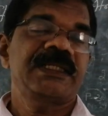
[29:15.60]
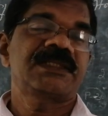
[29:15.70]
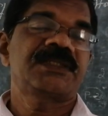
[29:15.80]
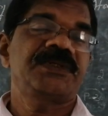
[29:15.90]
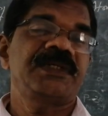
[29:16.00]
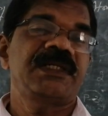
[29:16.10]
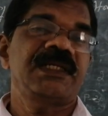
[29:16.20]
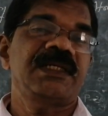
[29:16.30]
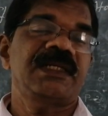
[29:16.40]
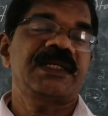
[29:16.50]
First
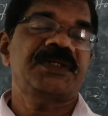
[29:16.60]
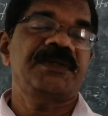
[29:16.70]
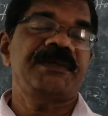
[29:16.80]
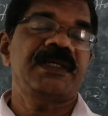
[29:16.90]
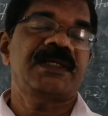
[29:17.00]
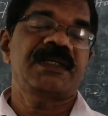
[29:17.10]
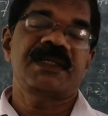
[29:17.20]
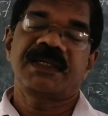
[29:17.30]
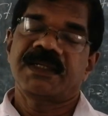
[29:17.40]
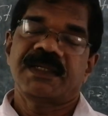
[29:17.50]
20 atomic
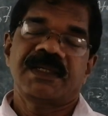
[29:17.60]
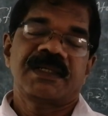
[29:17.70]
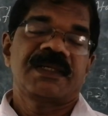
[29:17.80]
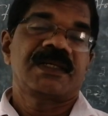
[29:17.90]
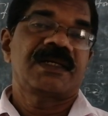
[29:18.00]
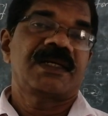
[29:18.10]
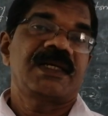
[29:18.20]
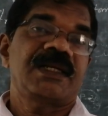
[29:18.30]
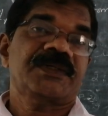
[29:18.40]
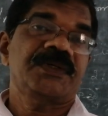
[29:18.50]

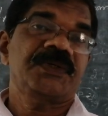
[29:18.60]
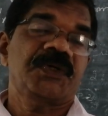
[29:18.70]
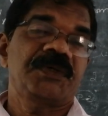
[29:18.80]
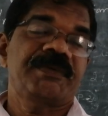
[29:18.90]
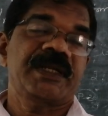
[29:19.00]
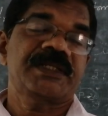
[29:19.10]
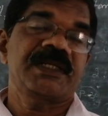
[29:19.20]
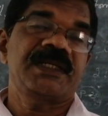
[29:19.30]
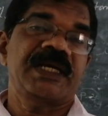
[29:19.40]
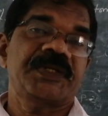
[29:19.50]
electron
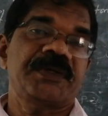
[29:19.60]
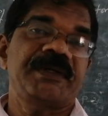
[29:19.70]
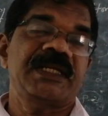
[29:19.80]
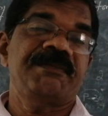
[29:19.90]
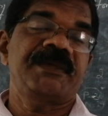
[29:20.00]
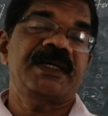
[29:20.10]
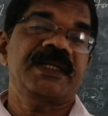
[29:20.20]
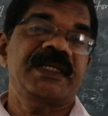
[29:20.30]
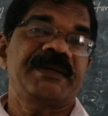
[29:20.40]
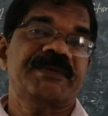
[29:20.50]
configuration, atomic
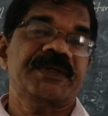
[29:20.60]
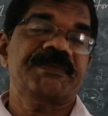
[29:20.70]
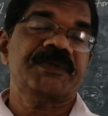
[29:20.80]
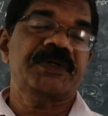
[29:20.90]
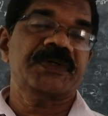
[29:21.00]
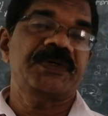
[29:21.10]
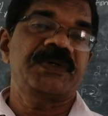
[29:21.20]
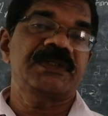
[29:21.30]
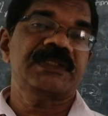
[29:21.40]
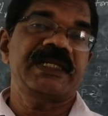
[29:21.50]
number, number of
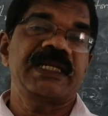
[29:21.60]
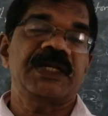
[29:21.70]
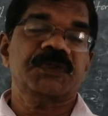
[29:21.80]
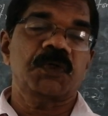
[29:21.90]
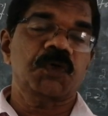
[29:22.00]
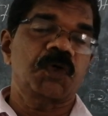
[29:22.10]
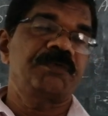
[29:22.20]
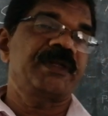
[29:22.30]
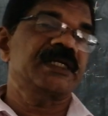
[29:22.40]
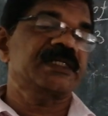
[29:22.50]
protons and electron
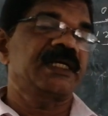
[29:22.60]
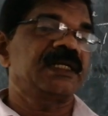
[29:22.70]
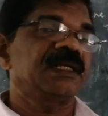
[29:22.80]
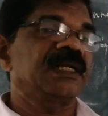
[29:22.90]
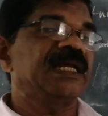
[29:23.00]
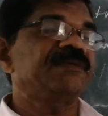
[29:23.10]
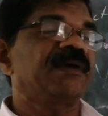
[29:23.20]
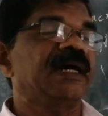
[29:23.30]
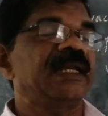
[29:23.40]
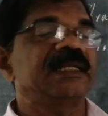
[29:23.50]
configuration
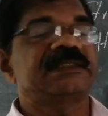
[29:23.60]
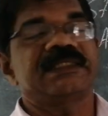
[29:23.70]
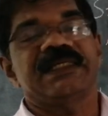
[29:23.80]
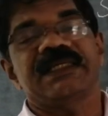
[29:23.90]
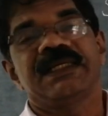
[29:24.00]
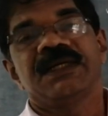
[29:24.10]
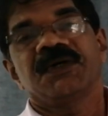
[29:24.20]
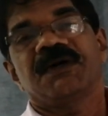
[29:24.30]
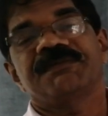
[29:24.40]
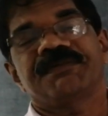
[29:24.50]
and valency
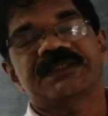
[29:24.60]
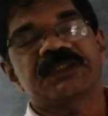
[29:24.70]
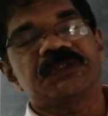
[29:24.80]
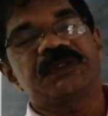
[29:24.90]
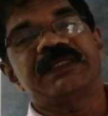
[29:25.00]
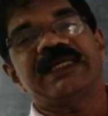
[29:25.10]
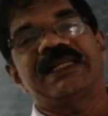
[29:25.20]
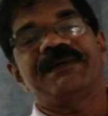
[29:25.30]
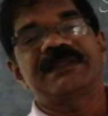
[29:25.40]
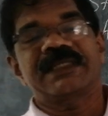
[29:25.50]
of first
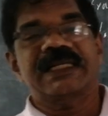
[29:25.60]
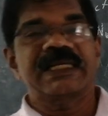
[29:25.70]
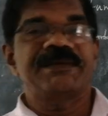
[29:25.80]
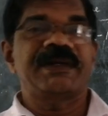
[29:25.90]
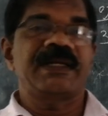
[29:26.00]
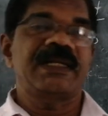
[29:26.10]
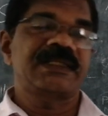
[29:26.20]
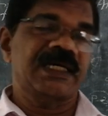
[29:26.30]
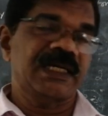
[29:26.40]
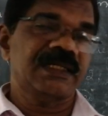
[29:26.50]
20 elements are given
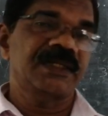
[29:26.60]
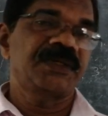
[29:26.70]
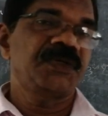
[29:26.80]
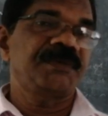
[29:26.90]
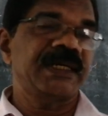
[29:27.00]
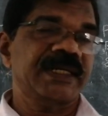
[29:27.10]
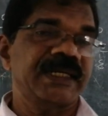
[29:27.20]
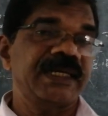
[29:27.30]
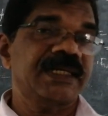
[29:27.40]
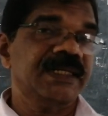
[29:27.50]
in the chart. You
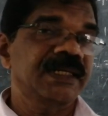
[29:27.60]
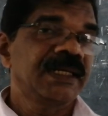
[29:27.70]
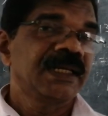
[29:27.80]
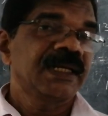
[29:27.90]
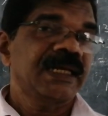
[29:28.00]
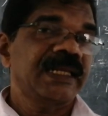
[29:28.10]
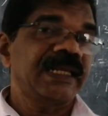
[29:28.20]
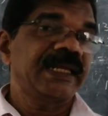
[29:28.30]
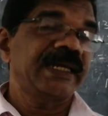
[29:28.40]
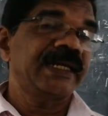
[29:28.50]
may read
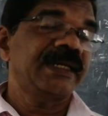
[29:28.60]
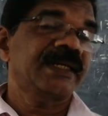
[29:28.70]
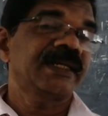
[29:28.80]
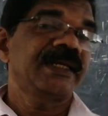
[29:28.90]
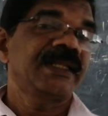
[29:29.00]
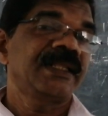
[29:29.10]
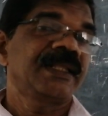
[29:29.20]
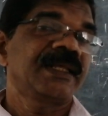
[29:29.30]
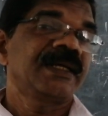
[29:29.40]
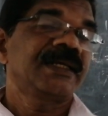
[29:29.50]
and
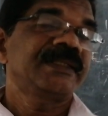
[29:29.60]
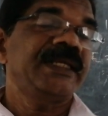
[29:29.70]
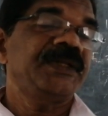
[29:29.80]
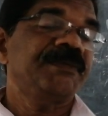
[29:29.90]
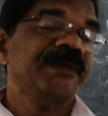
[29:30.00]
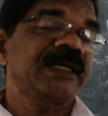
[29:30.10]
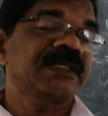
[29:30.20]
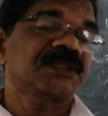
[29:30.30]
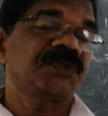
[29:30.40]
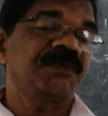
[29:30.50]
then you
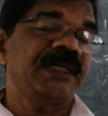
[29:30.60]
practice.